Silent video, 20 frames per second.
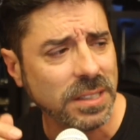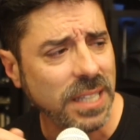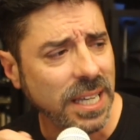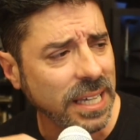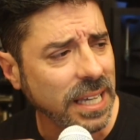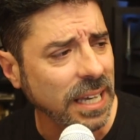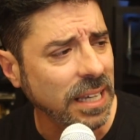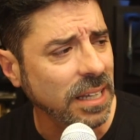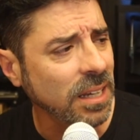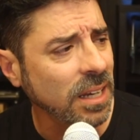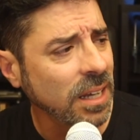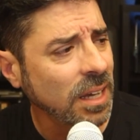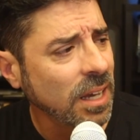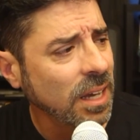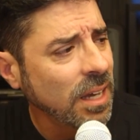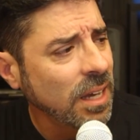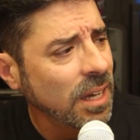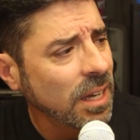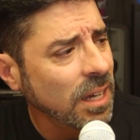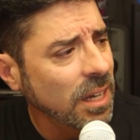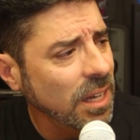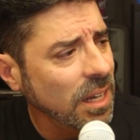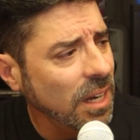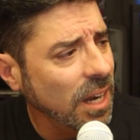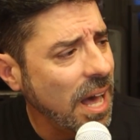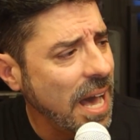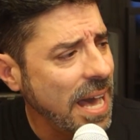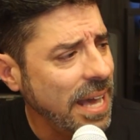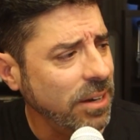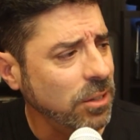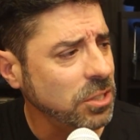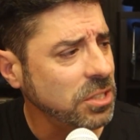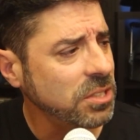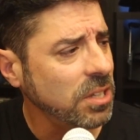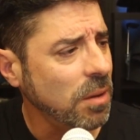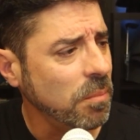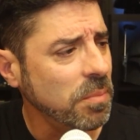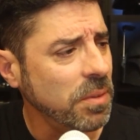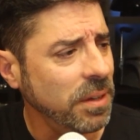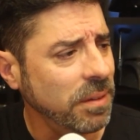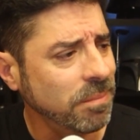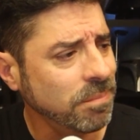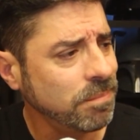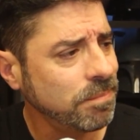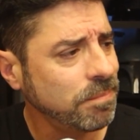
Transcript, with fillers: ticket line or something.